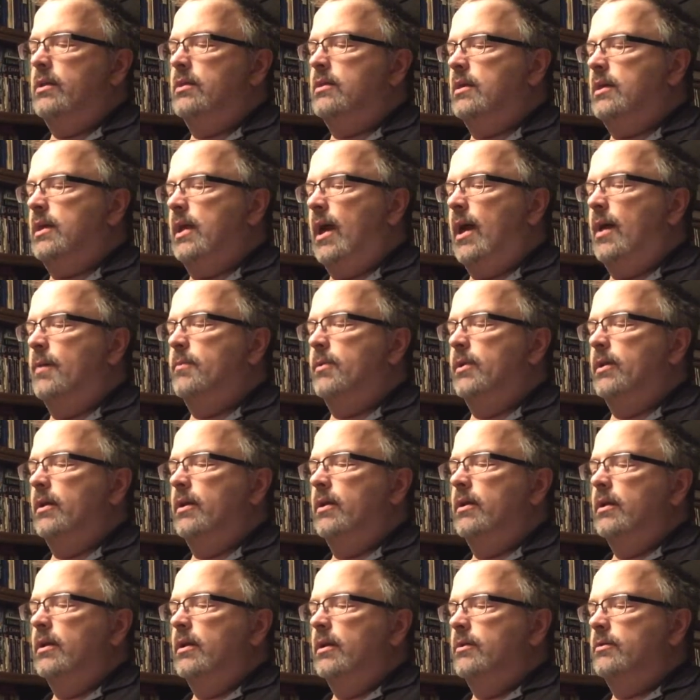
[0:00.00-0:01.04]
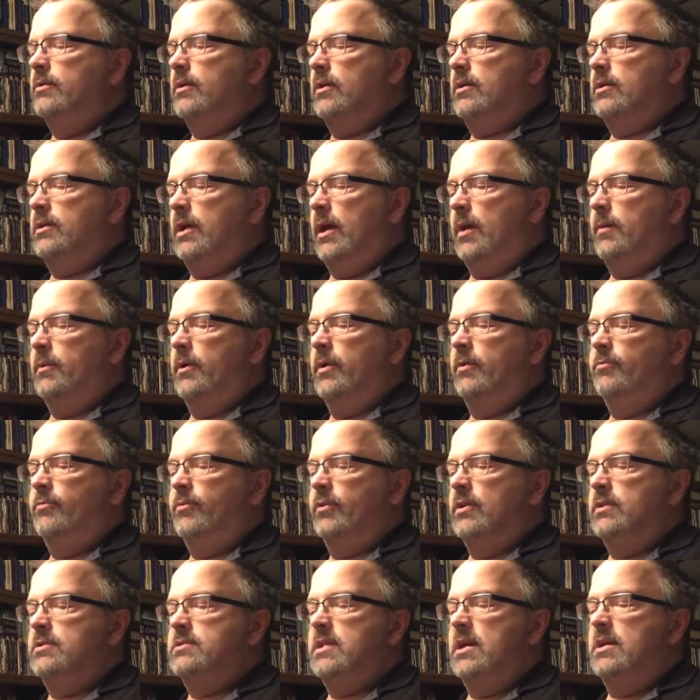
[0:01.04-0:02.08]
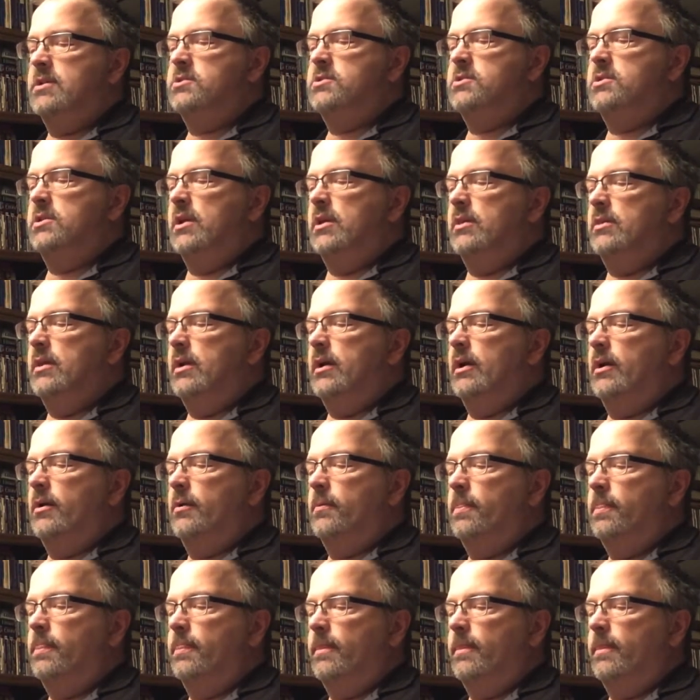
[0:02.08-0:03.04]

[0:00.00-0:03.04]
in the cabin. They're clamoring for attention in there."